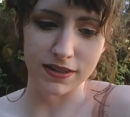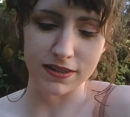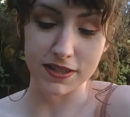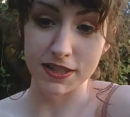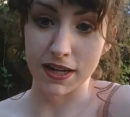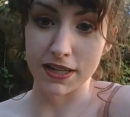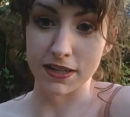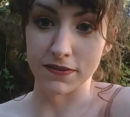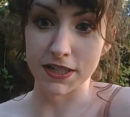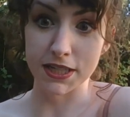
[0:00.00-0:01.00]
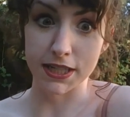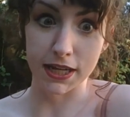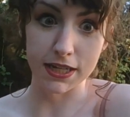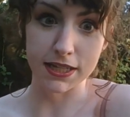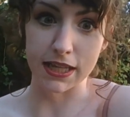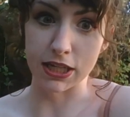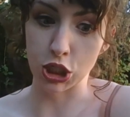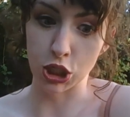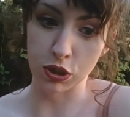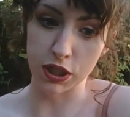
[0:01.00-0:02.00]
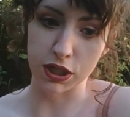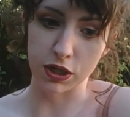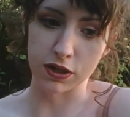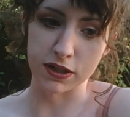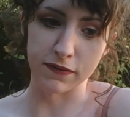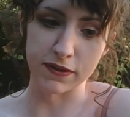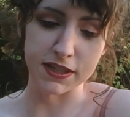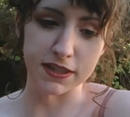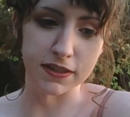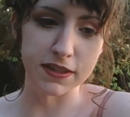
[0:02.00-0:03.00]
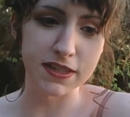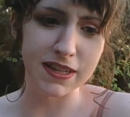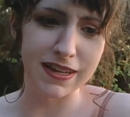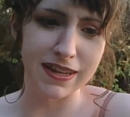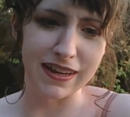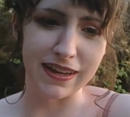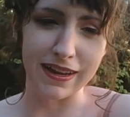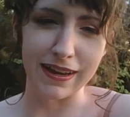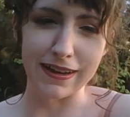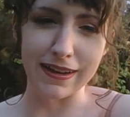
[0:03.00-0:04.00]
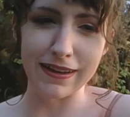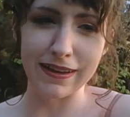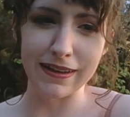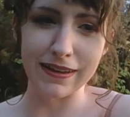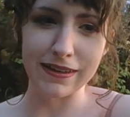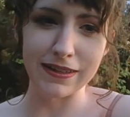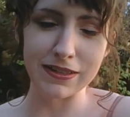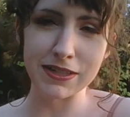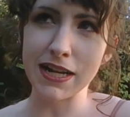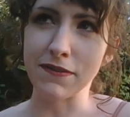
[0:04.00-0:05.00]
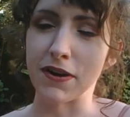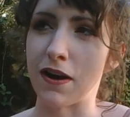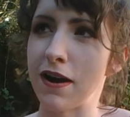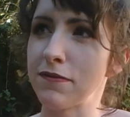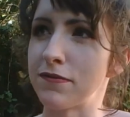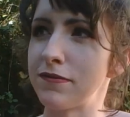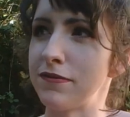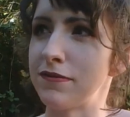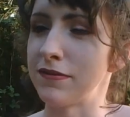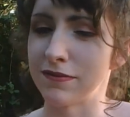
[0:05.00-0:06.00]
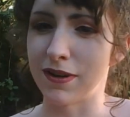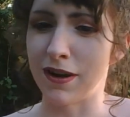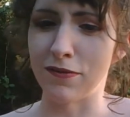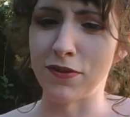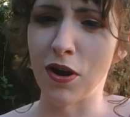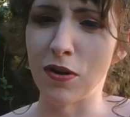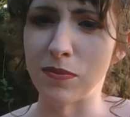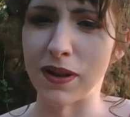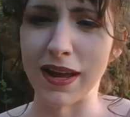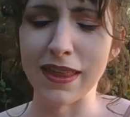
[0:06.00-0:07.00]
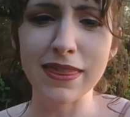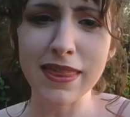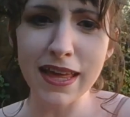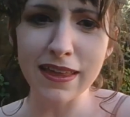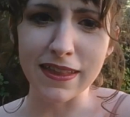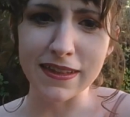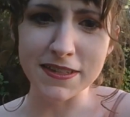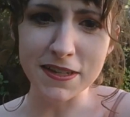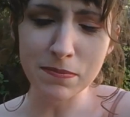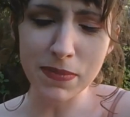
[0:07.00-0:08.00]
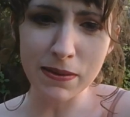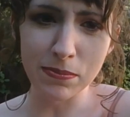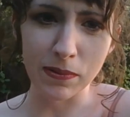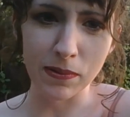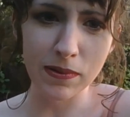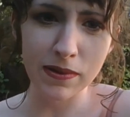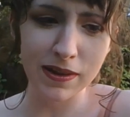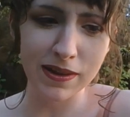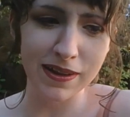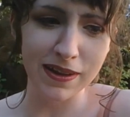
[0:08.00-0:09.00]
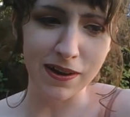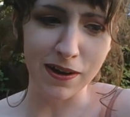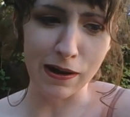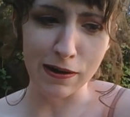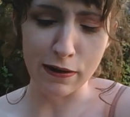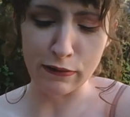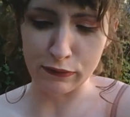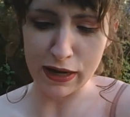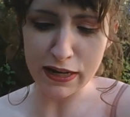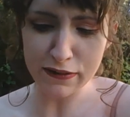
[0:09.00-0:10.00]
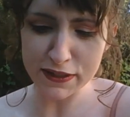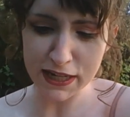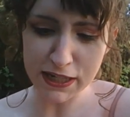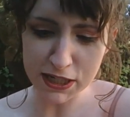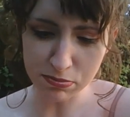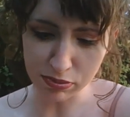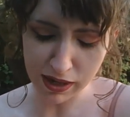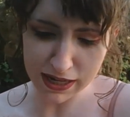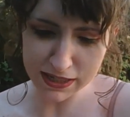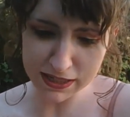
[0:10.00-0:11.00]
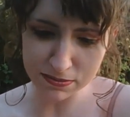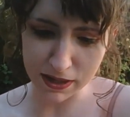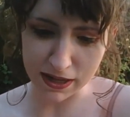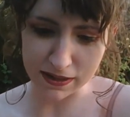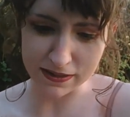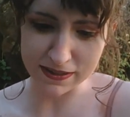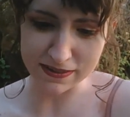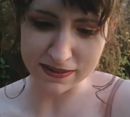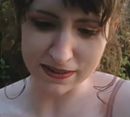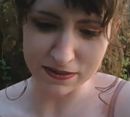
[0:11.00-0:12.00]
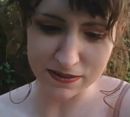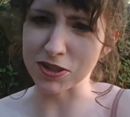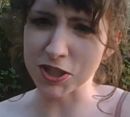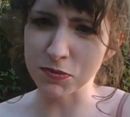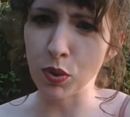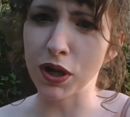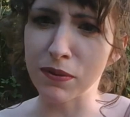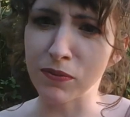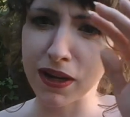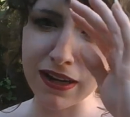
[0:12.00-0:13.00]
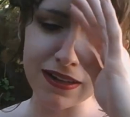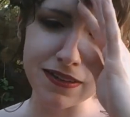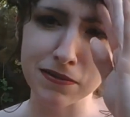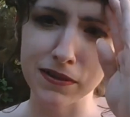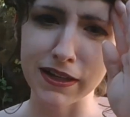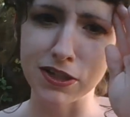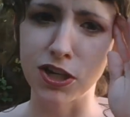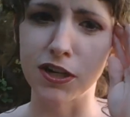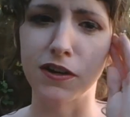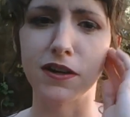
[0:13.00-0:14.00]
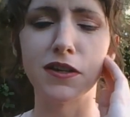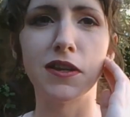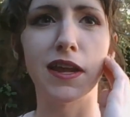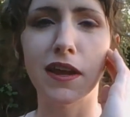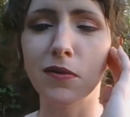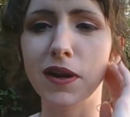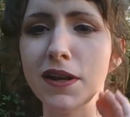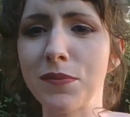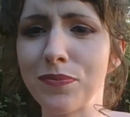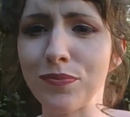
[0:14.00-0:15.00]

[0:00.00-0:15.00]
scientific studies that show that there are differences. And just kind of an off note, but I think that some people are afraid of sex brains because there's this book I'm reading. It's called like Gender Antiquity,